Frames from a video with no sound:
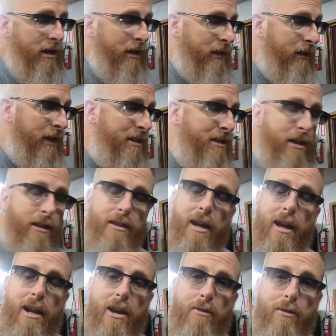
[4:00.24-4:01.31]
let's get
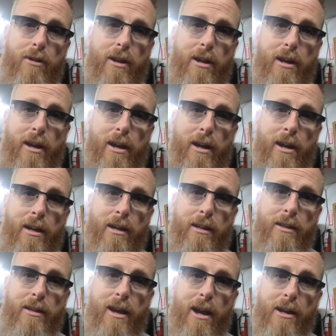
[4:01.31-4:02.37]
that out and get
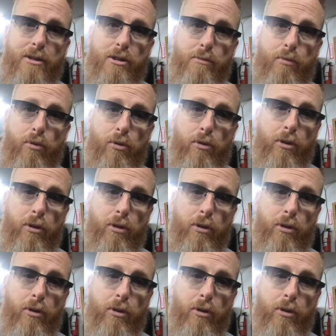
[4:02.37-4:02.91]
the axles pulled.